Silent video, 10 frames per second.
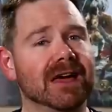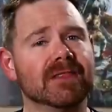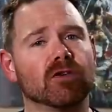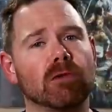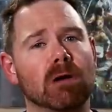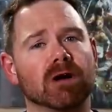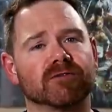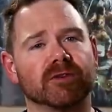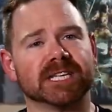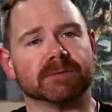then the route of
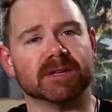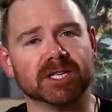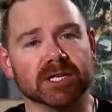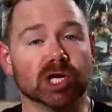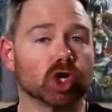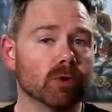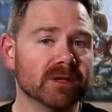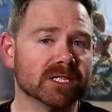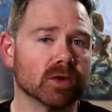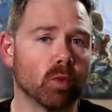transmission
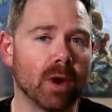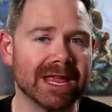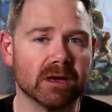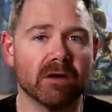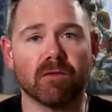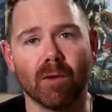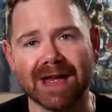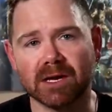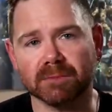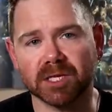determines the rate of
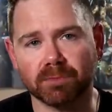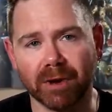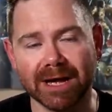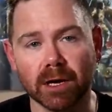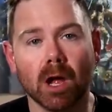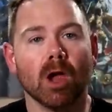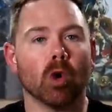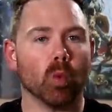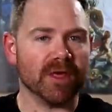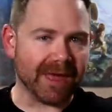random spread,
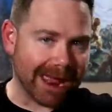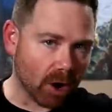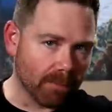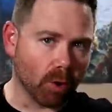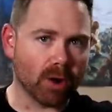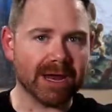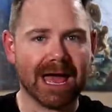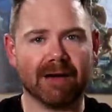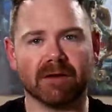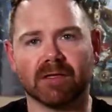with airborne
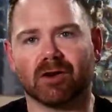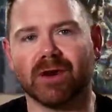having the